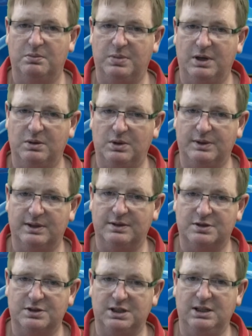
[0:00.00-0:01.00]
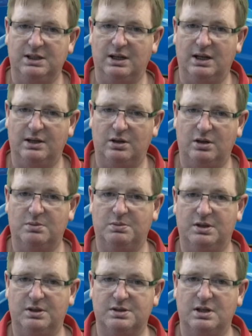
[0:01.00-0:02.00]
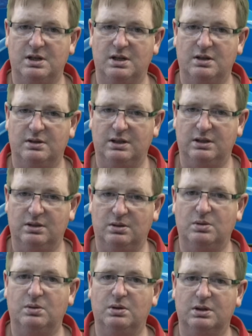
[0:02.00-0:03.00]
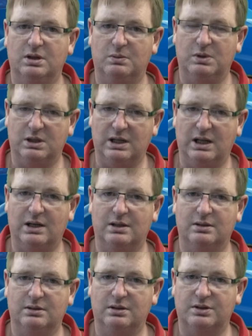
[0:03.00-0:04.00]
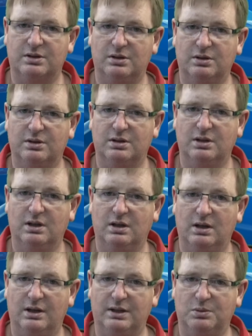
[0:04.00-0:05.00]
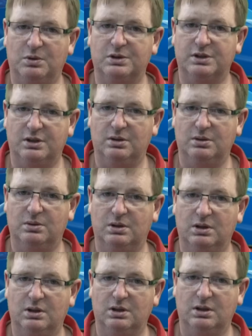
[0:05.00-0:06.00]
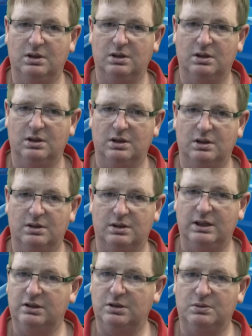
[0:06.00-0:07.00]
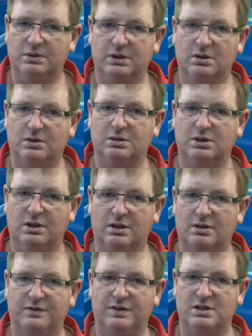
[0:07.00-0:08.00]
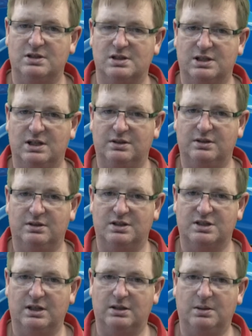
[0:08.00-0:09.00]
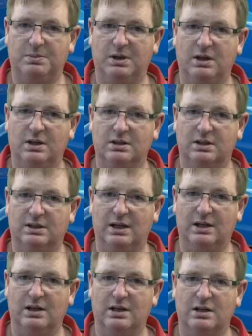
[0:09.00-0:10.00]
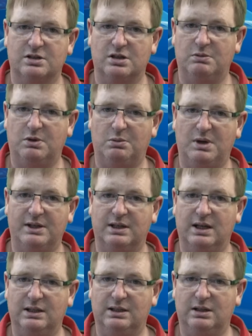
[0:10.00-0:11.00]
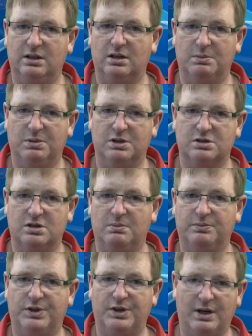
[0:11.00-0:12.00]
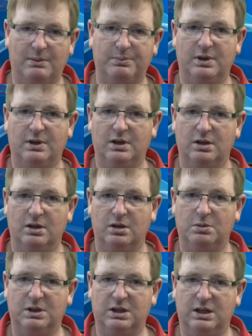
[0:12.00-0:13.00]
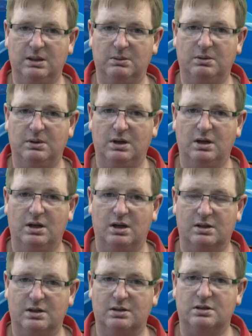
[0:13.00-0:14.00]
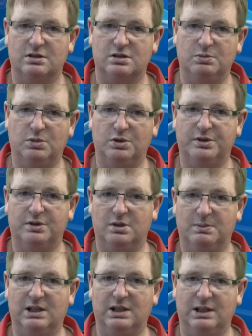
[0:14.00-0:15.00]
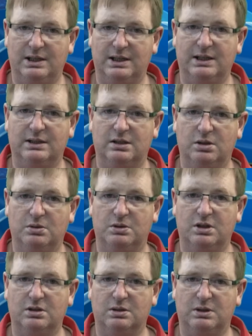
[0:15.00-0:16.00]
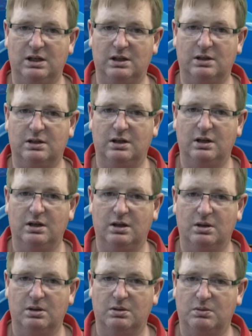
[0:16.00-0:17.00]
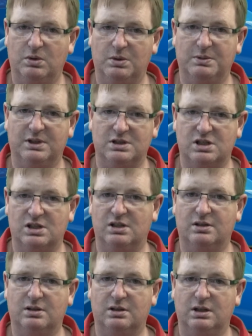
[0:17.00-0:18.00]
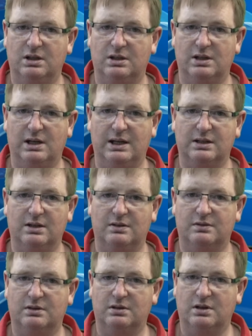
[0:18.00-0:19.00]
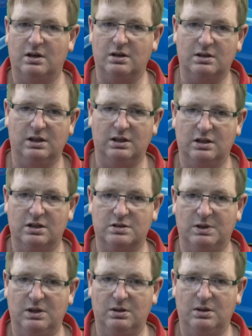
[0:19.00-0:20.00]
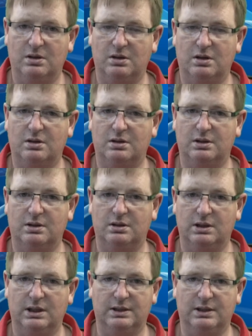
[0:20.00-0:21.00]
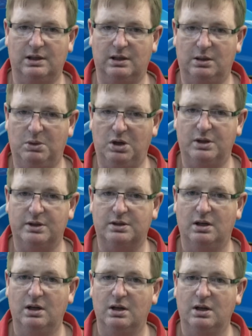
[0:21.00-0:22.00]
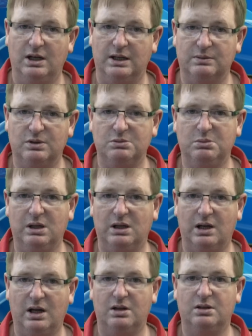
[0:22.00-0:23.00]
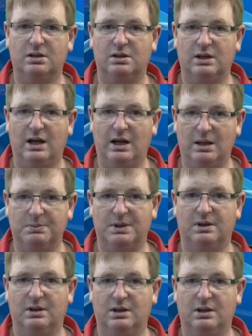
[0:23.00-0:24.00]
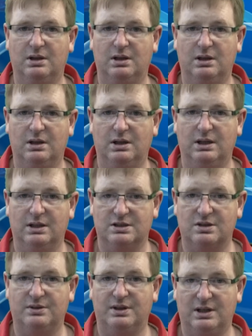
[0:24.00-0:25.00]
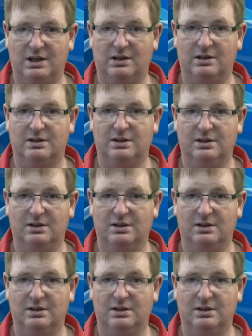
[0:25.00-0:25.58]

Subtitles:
by what they've seen and heard about us, they know that we're telling the truth, and they want to know. They don't want to go to an artificial centre that's set up to tell some romantic idea about some tramp who became a gutless murderer in the middle of the night, who went out and killed women and children in the like of Darkley Gospel Hall or in the Lamont. It wouldn't be allowed to happen in Southern Ireland.